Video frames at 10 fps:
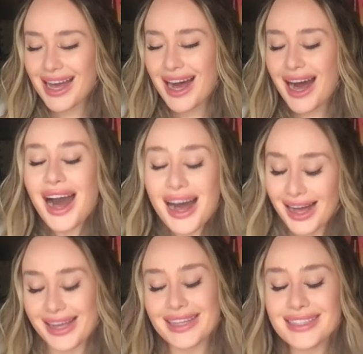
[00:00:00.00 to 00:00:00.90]

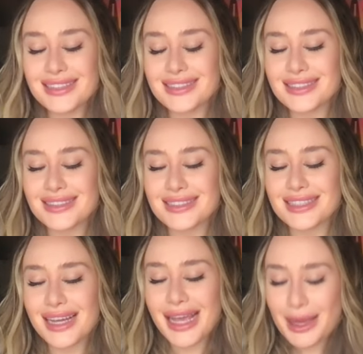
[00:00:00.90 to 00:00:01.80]
I
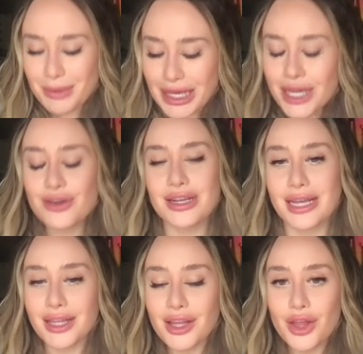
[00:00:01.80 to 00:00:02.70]
am
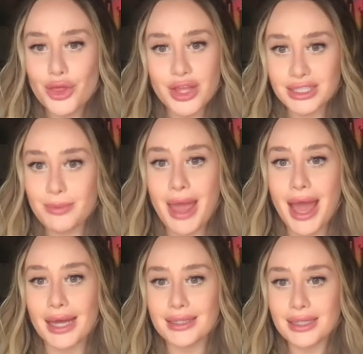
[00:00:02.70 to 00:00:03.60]
hearing this
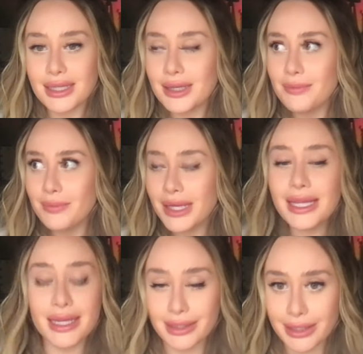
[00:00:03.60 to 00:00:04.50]
man
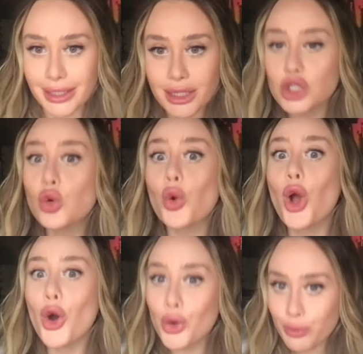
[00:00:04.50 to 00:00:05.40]
immediately, this
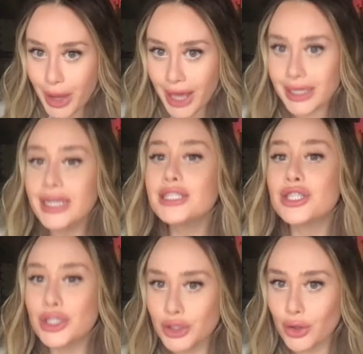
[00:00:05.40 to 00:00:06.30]
grown man, he's an
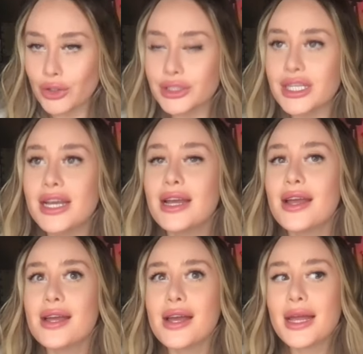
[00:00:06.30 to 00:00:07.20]
adult,
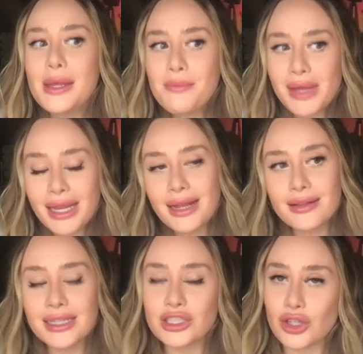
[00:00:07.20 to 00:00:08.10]

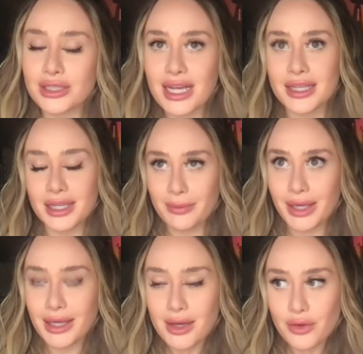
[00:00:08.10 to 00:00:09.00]
immediately start telling
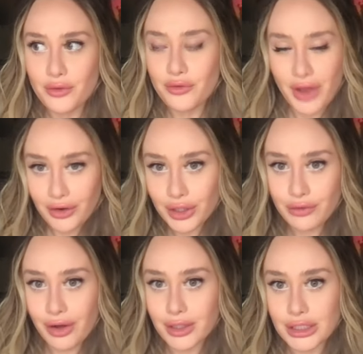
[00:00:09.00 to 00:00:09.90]
me very,
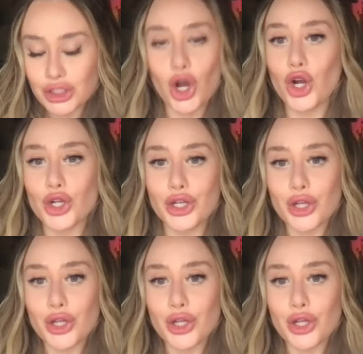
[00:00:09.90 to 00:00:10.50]
very dark